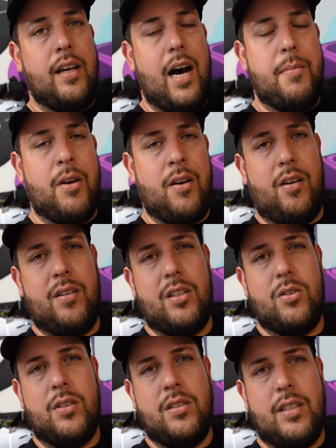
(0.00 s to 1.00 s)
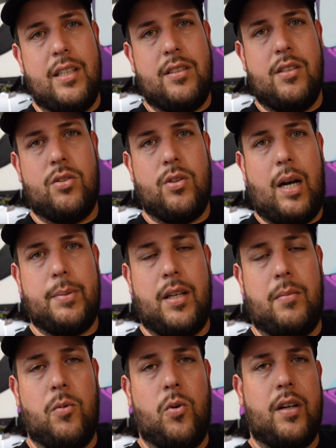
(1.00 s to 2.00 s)
I'm not only doing JC swaps,
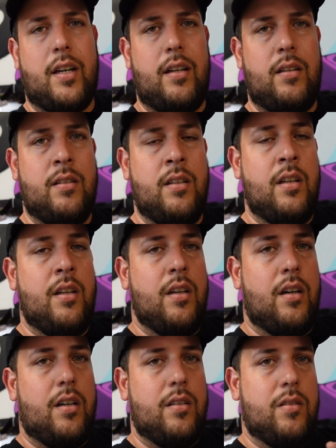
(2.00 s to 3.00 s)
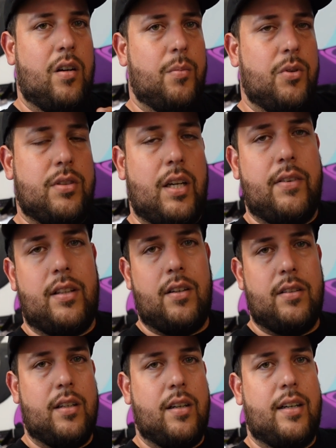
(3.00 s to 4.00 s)
I'm working on almost everything
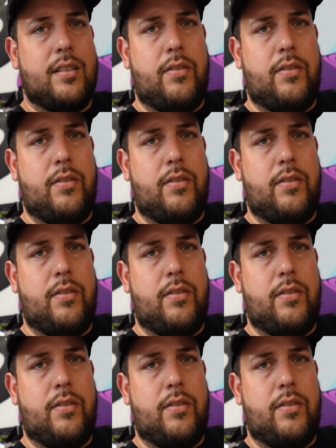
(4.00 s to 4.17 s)
on the car.